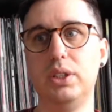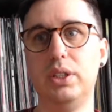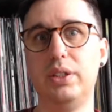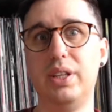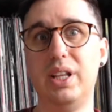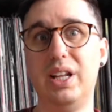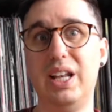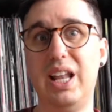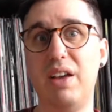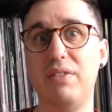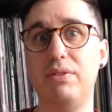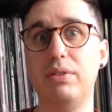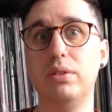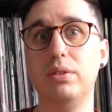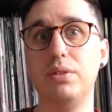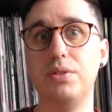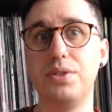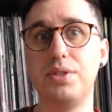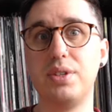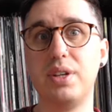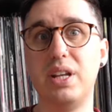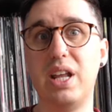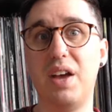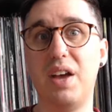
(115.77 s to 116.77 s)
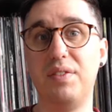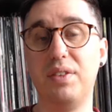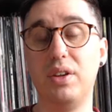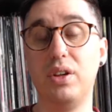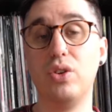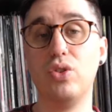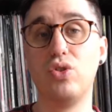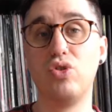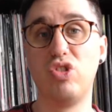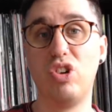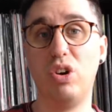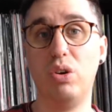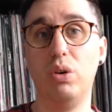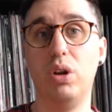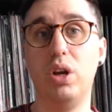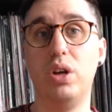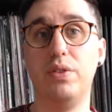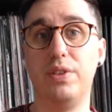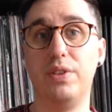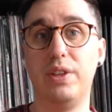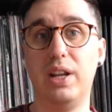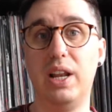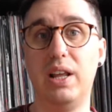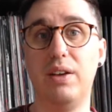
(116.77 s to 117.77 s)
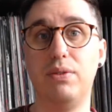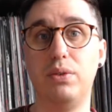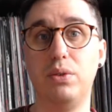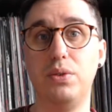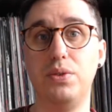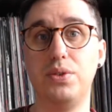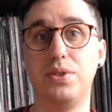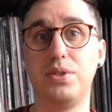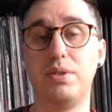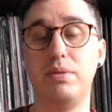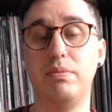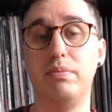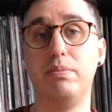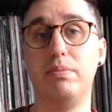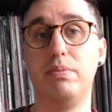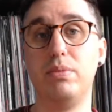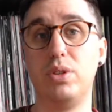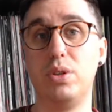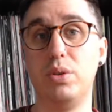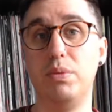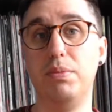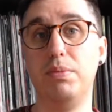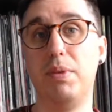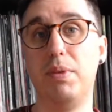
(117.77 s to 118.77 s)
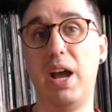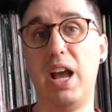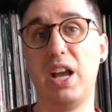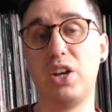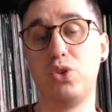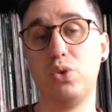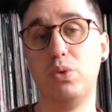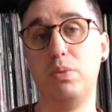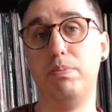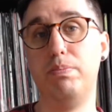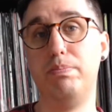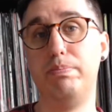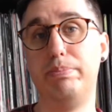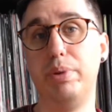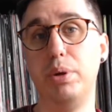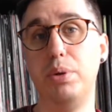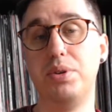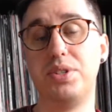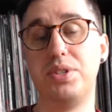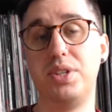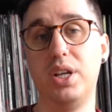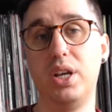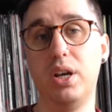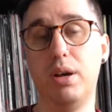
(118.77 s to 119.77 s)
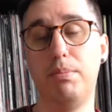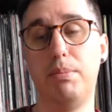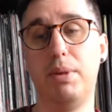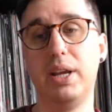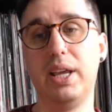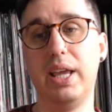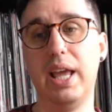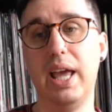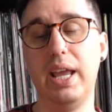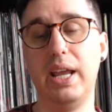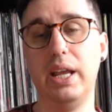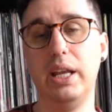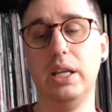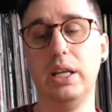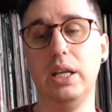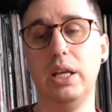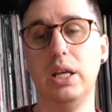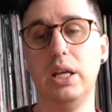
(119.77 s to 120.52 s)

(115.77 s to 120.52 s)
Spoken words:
the levels and having control over the levels and doing my actual boosting up my gain.